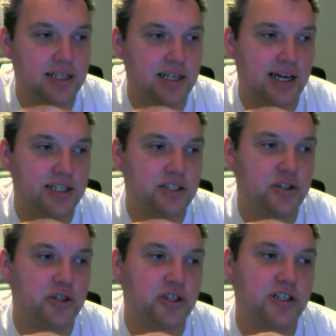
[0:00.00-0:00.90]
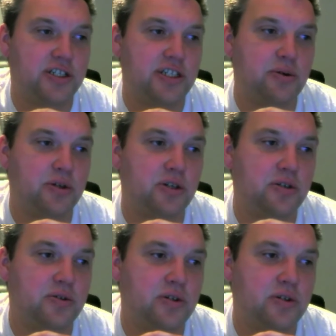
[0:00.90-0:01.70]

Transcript: light turn on. There we go.